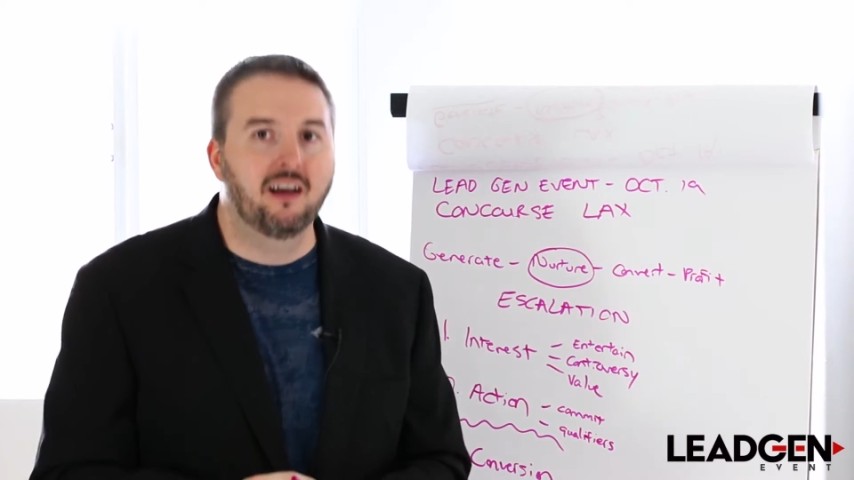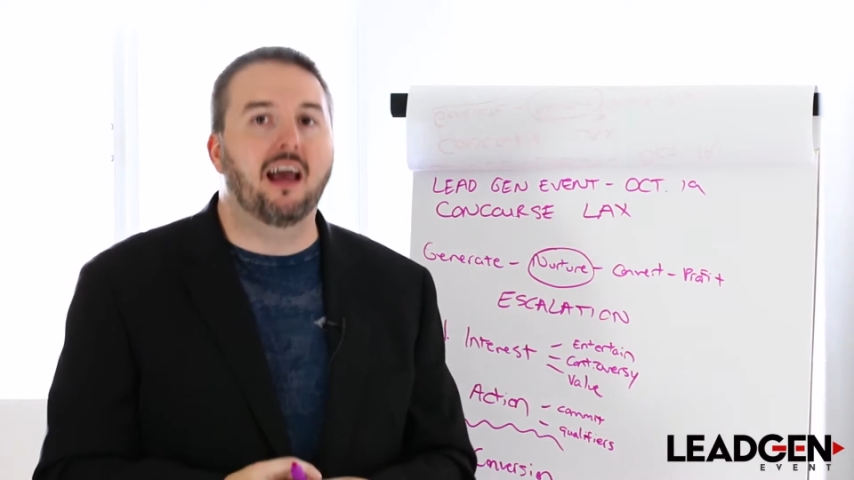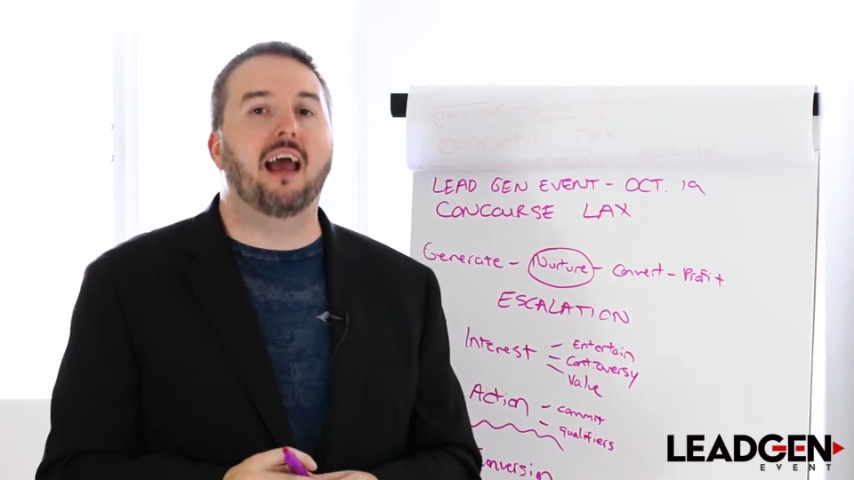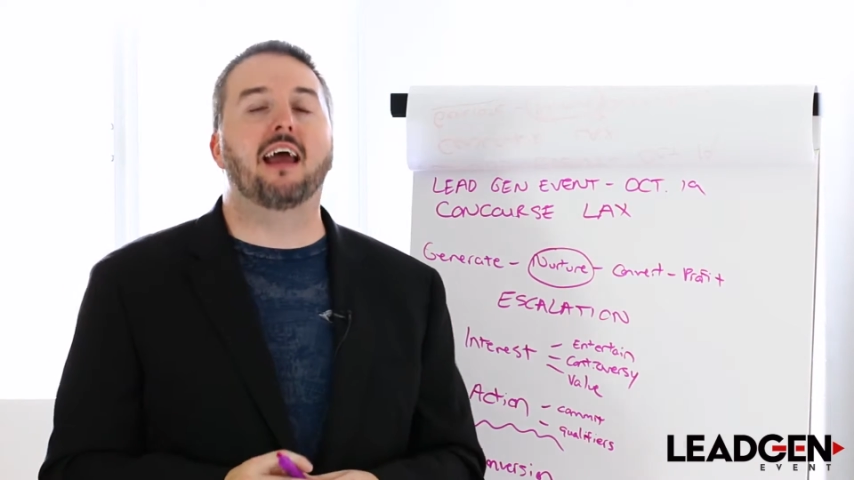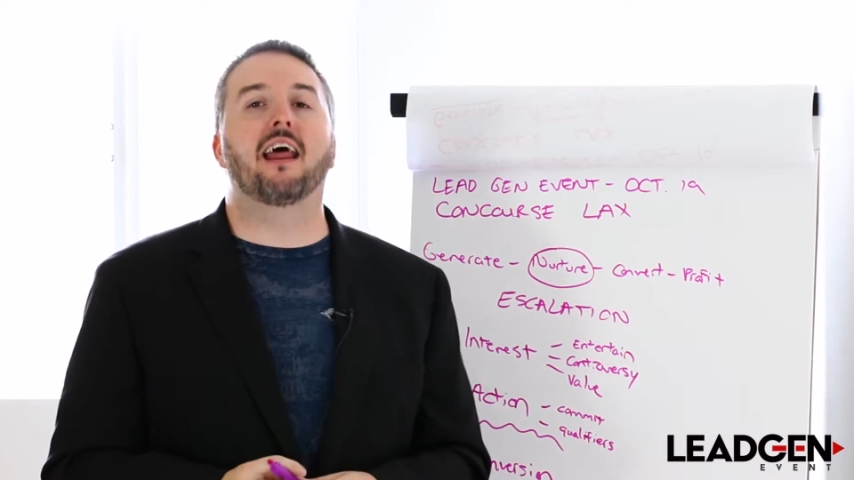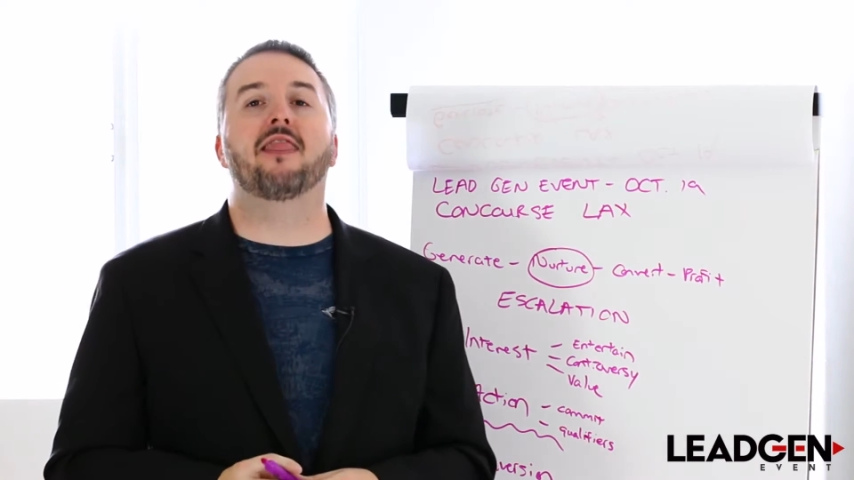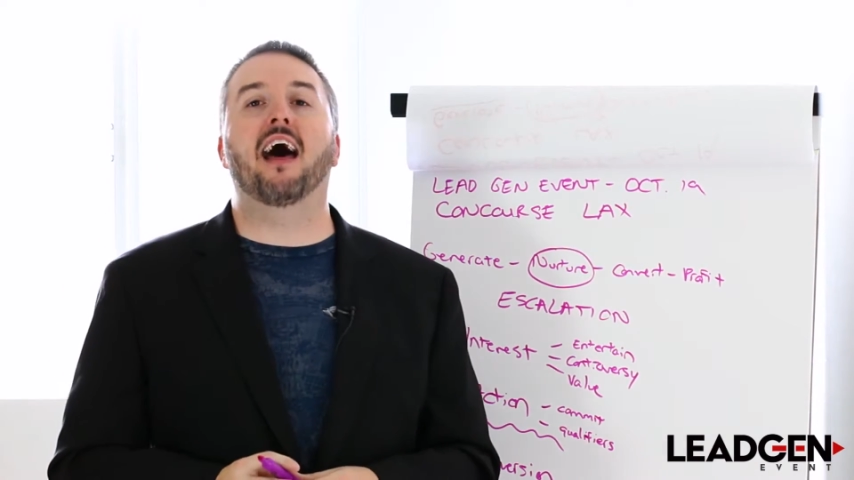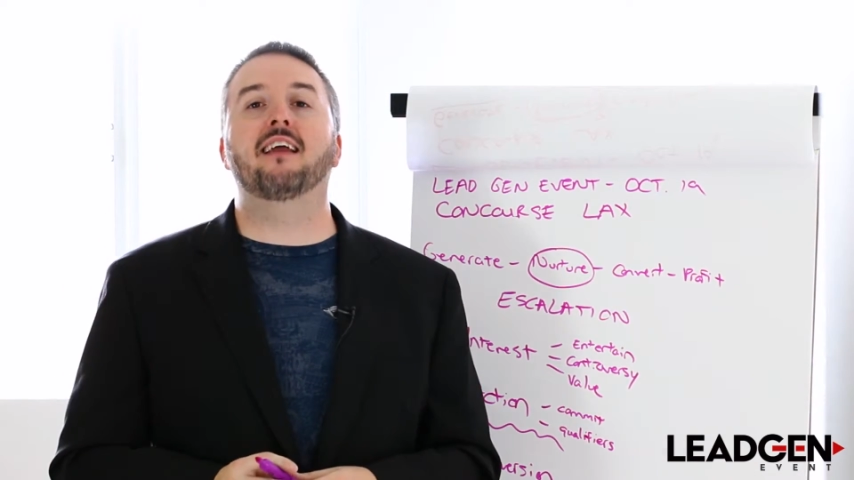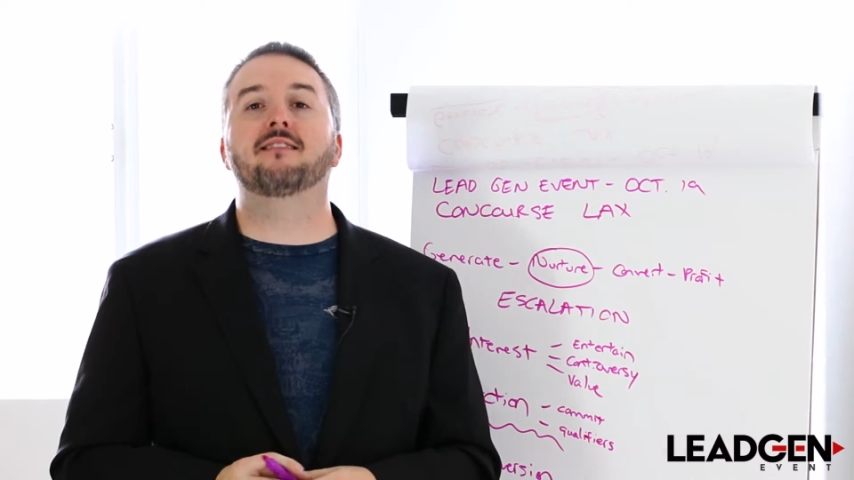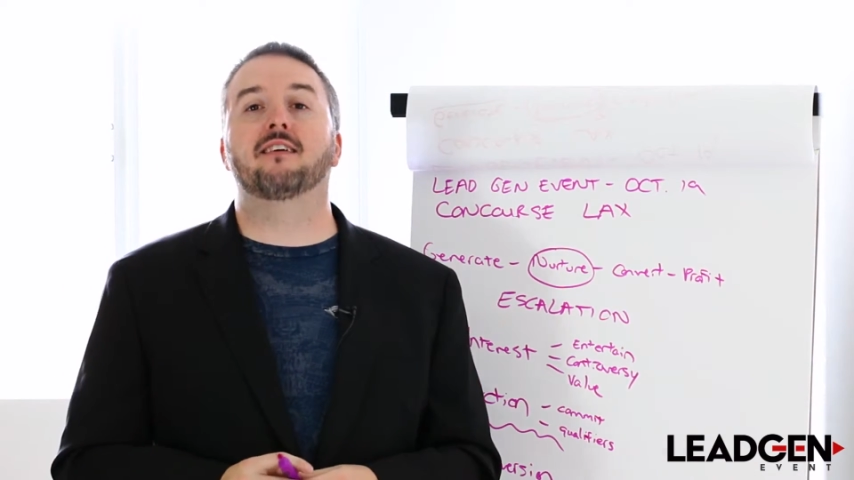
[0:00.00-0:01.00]
And
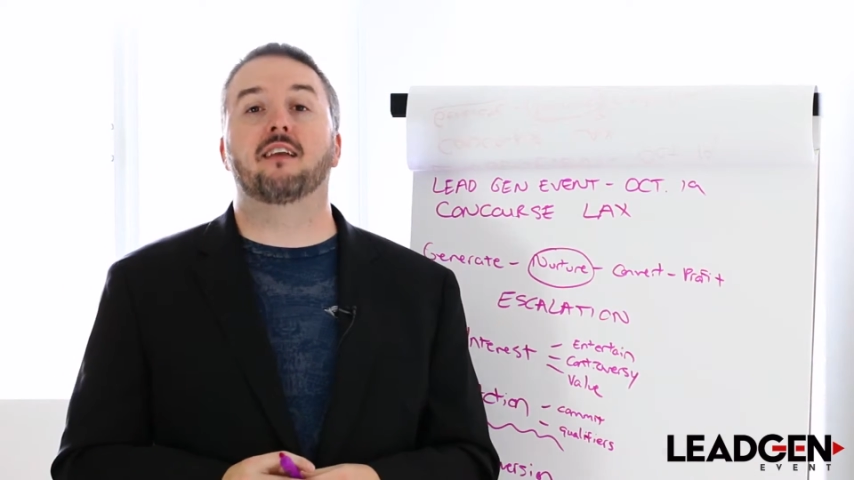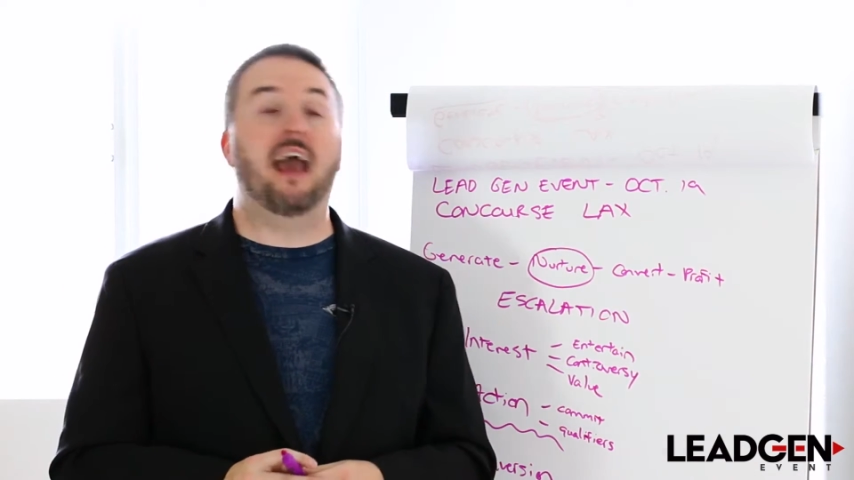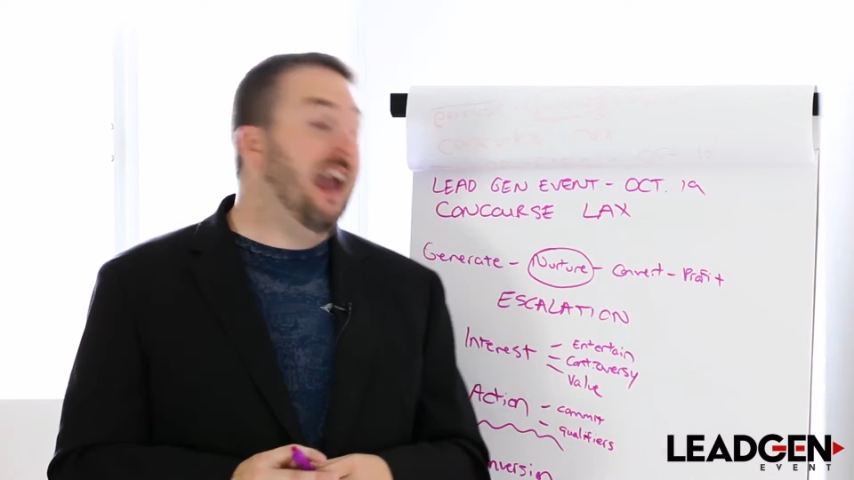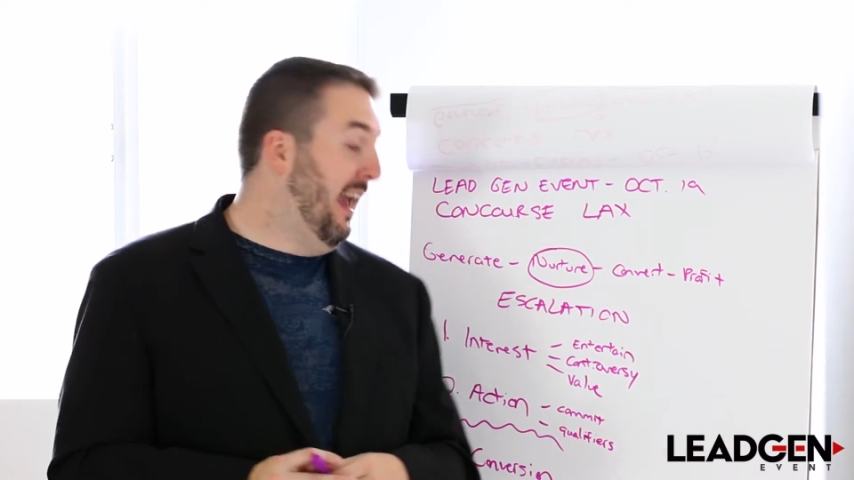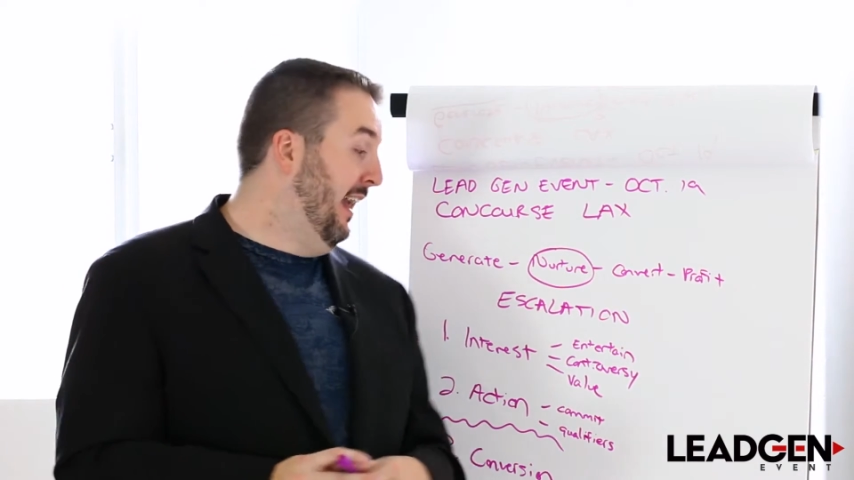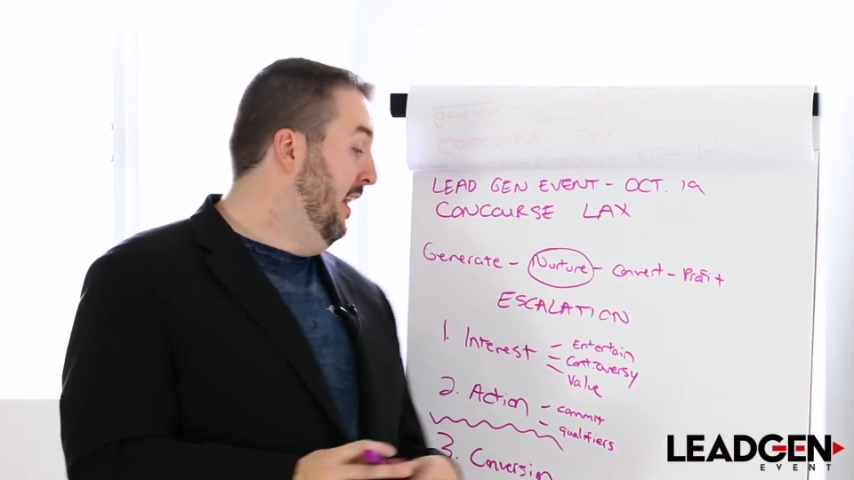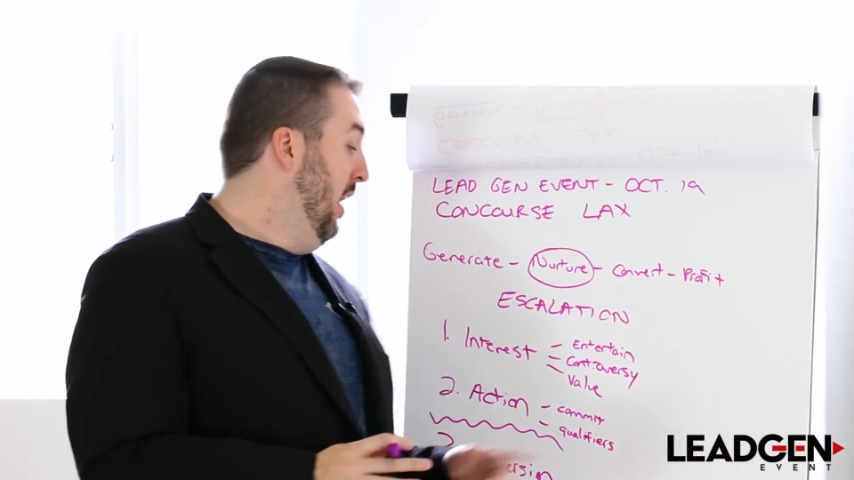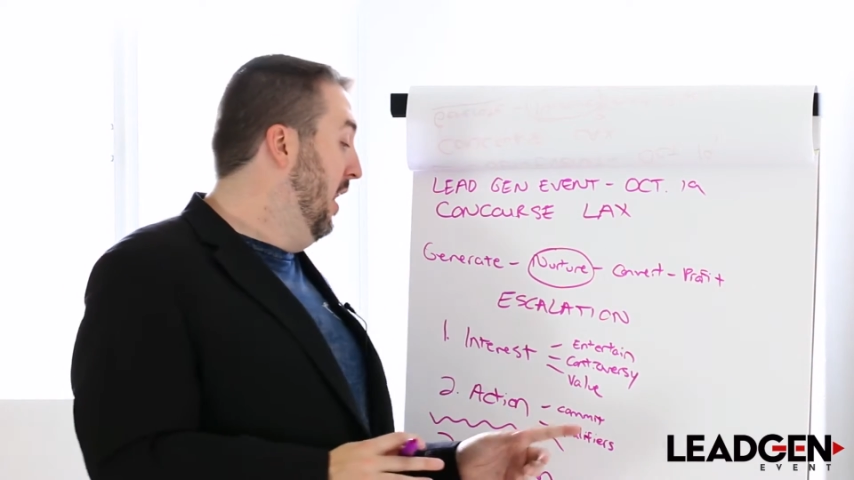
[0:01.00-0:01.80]
that isn't A,